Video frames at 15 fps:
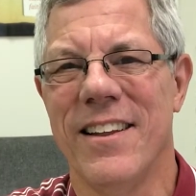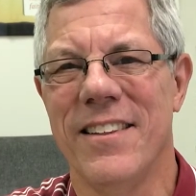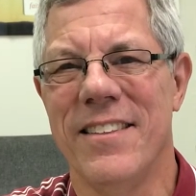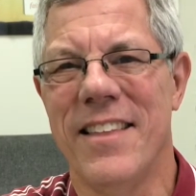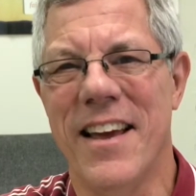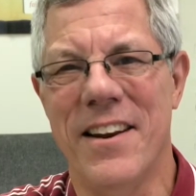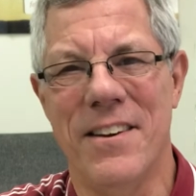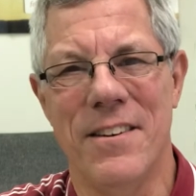
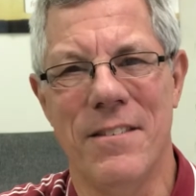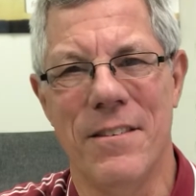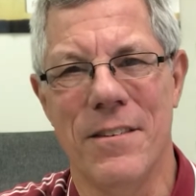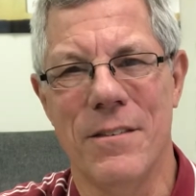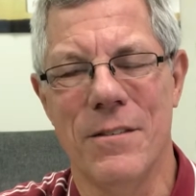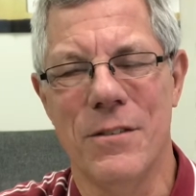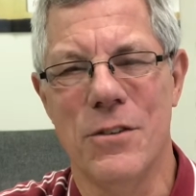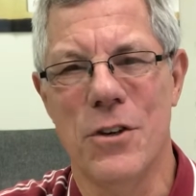that
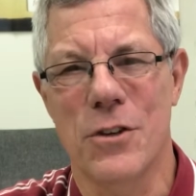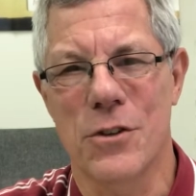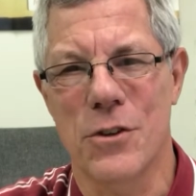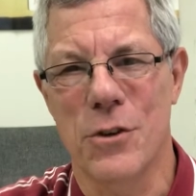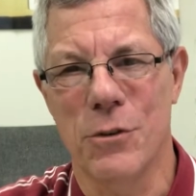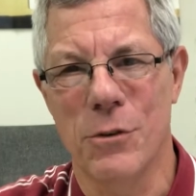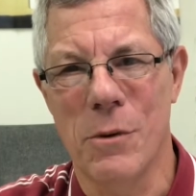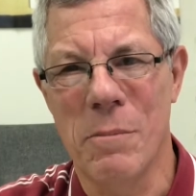just
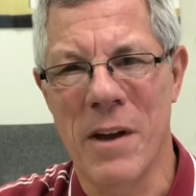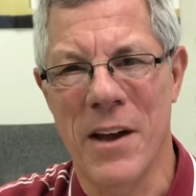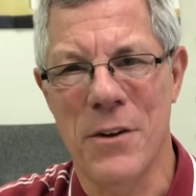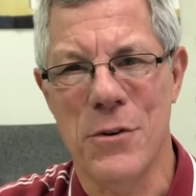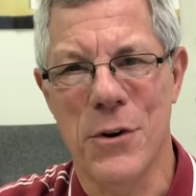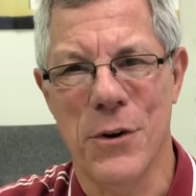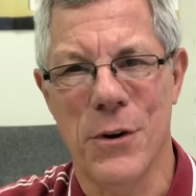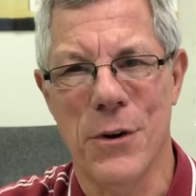to remind
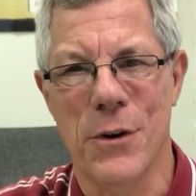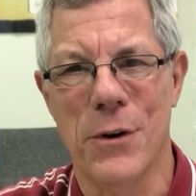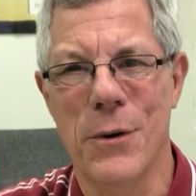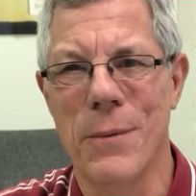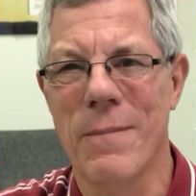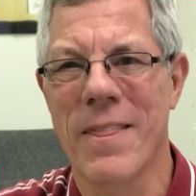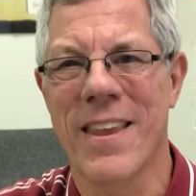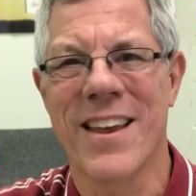her,
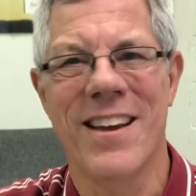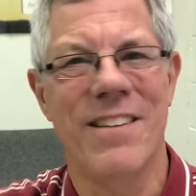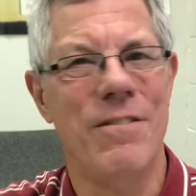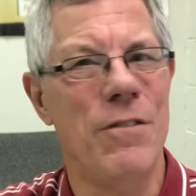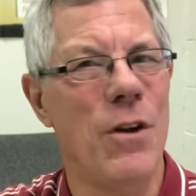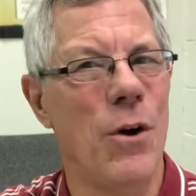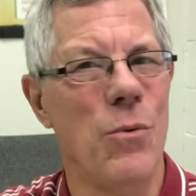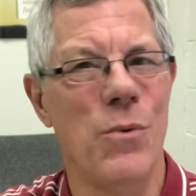
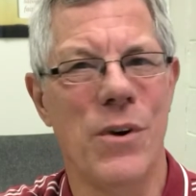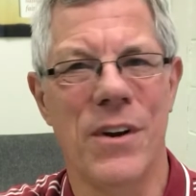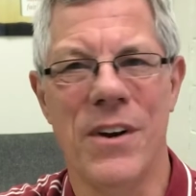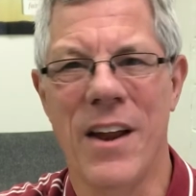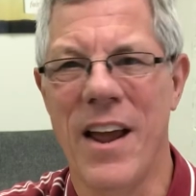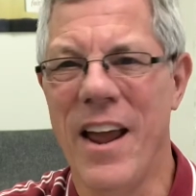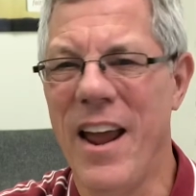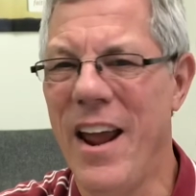no one
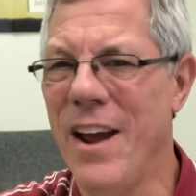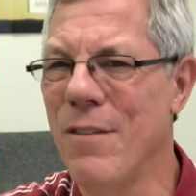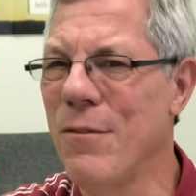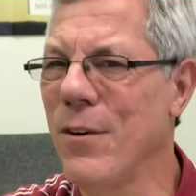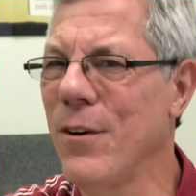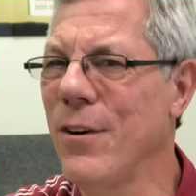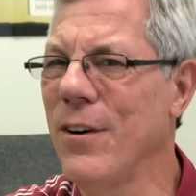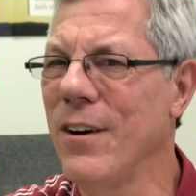
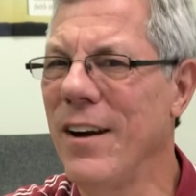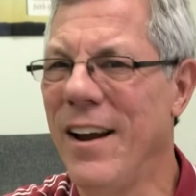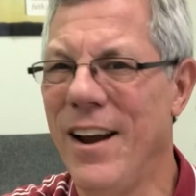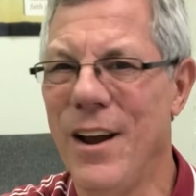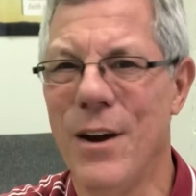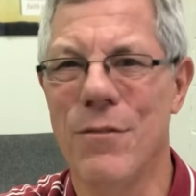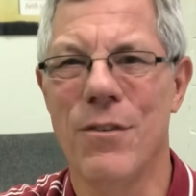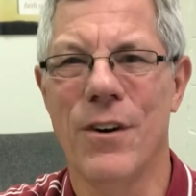ever,
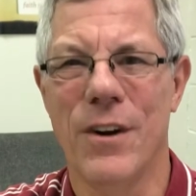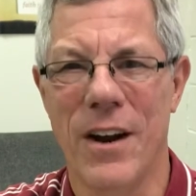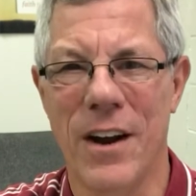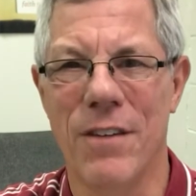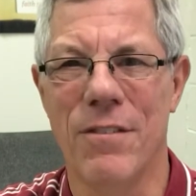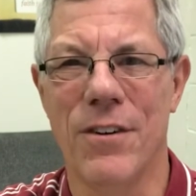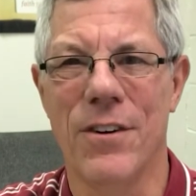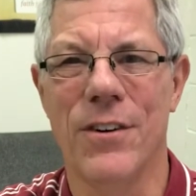ever,
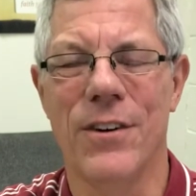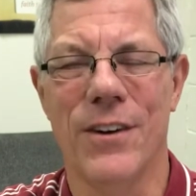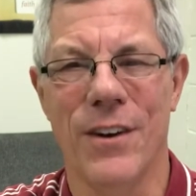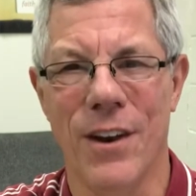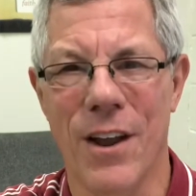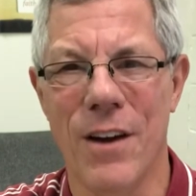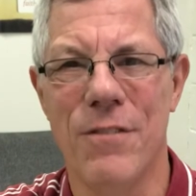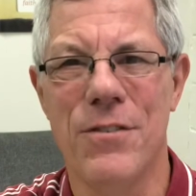ever
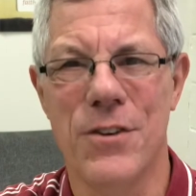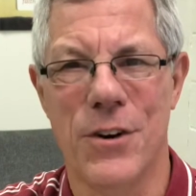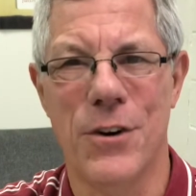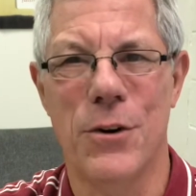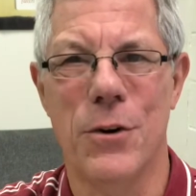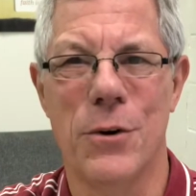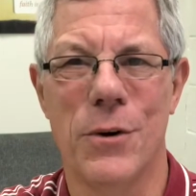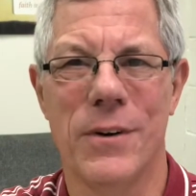loved
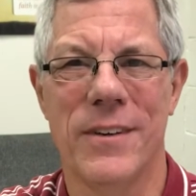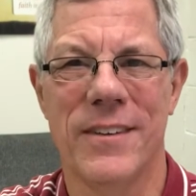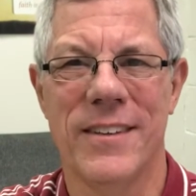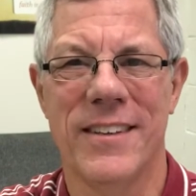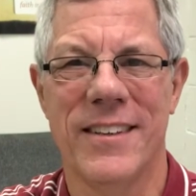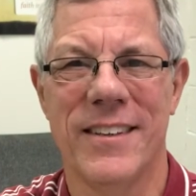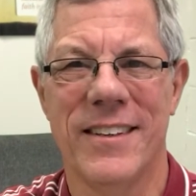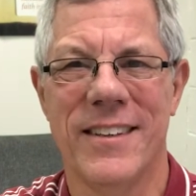her
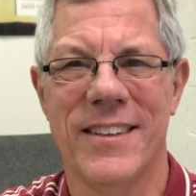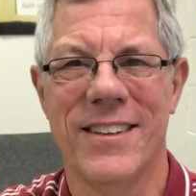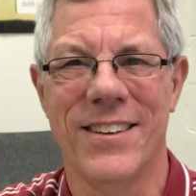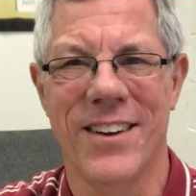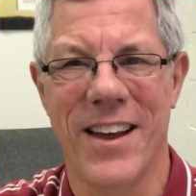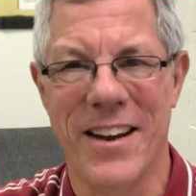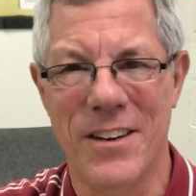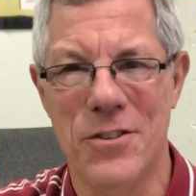
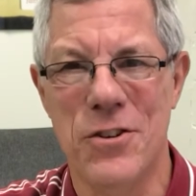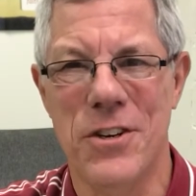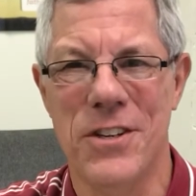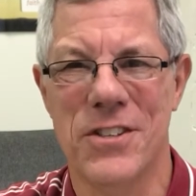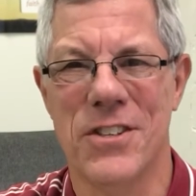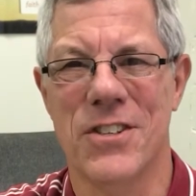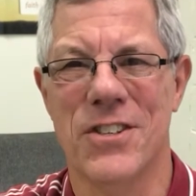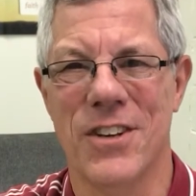like
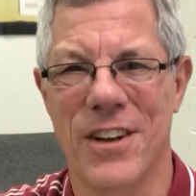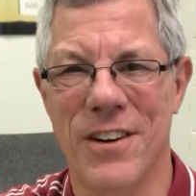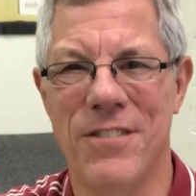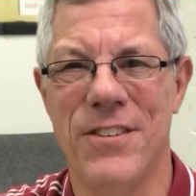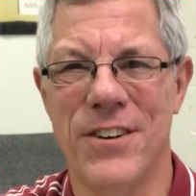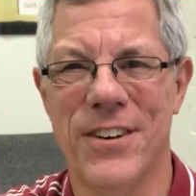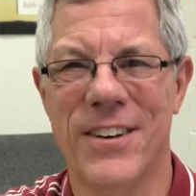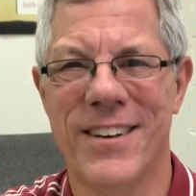Jesus
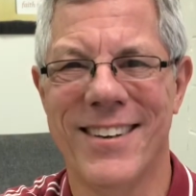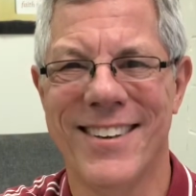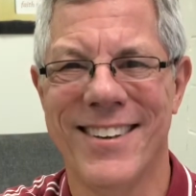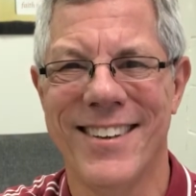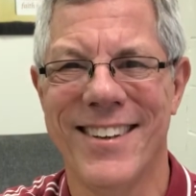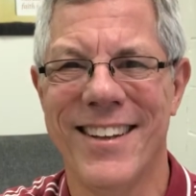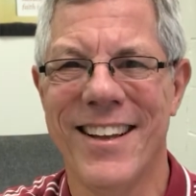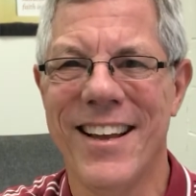loved her
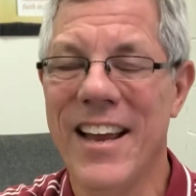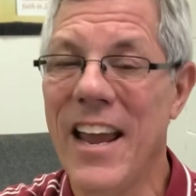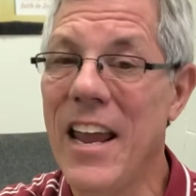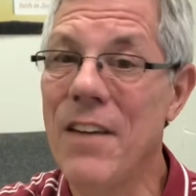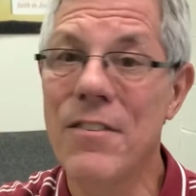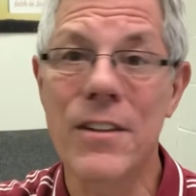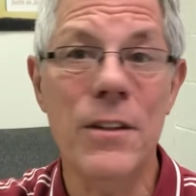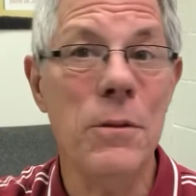
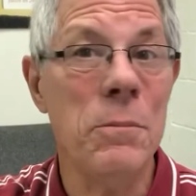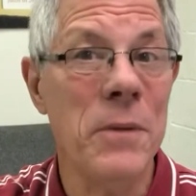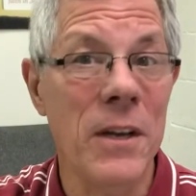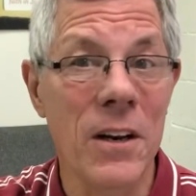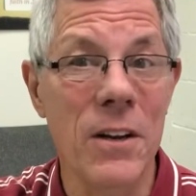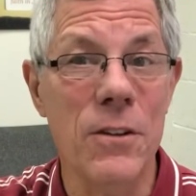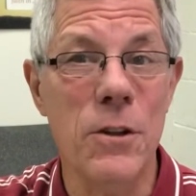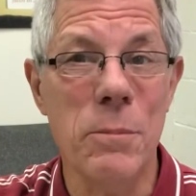even in the
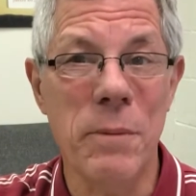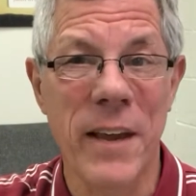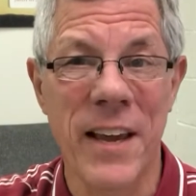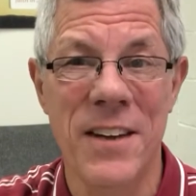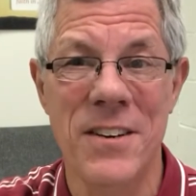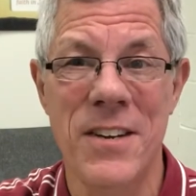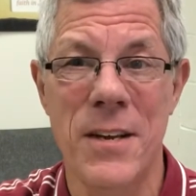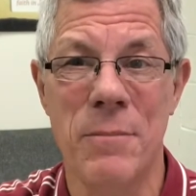middle of the
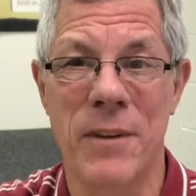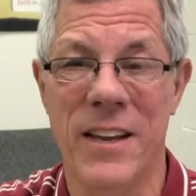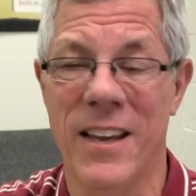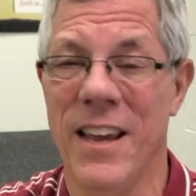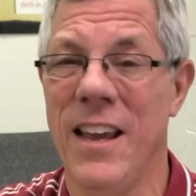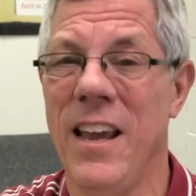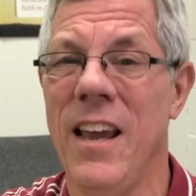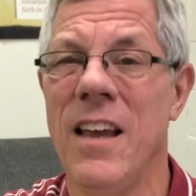
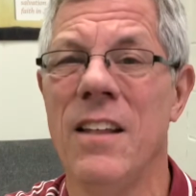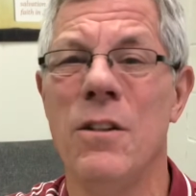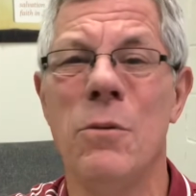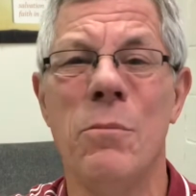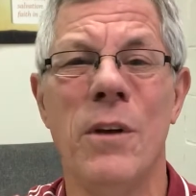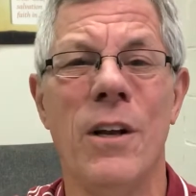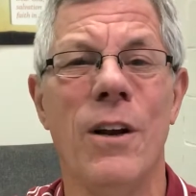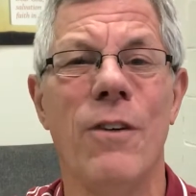pandemic, in the
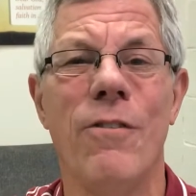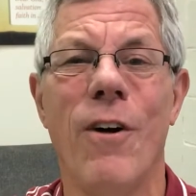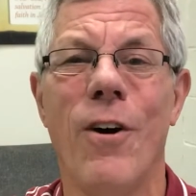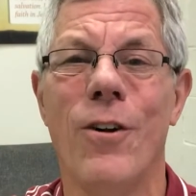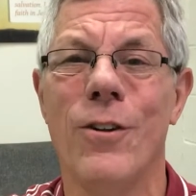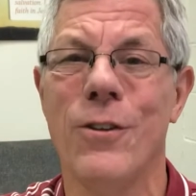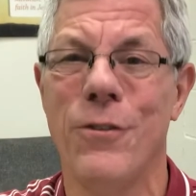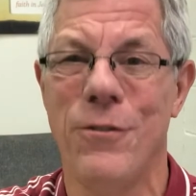middle of
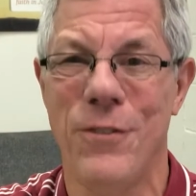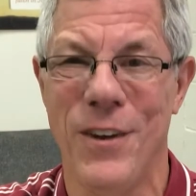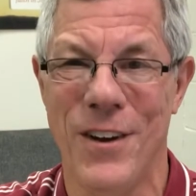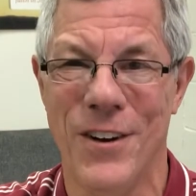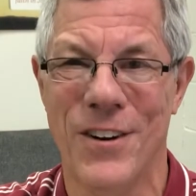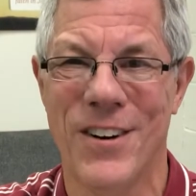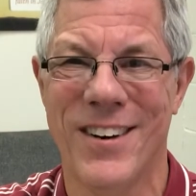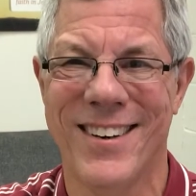all the fear,